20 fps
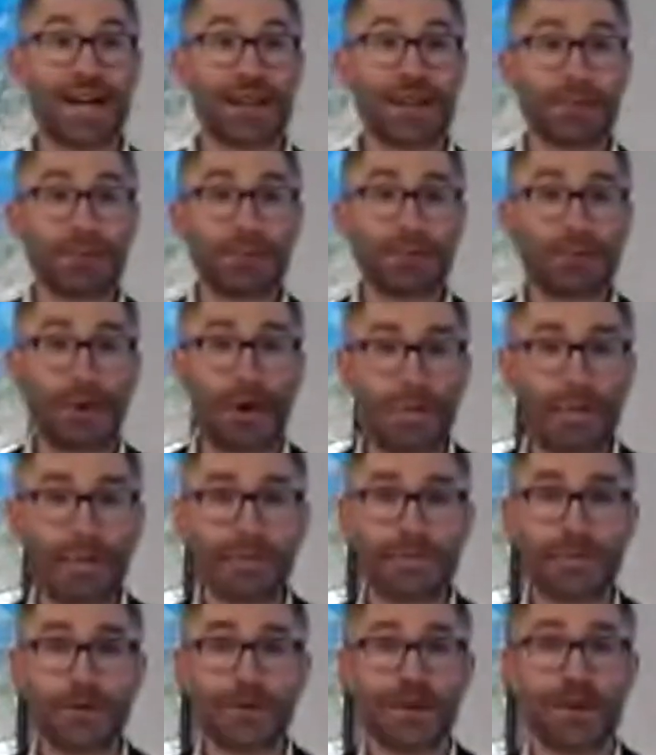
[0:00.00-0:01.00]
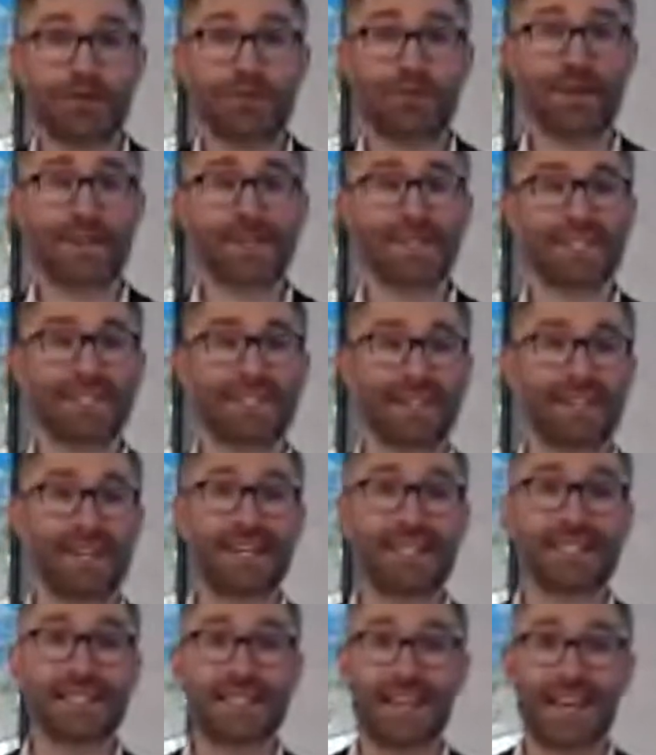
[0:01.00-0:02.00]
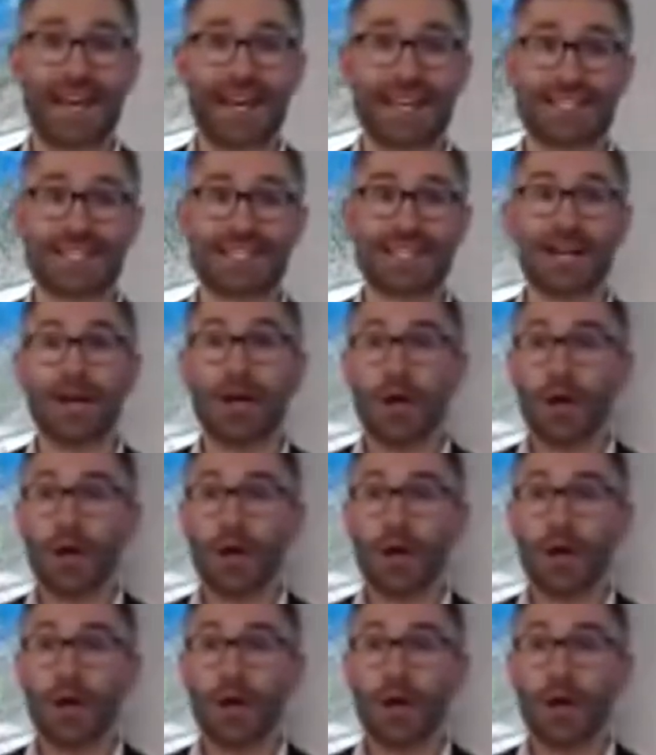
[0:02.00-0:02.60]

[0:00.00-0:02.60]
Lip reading: And the problem we're now facing is that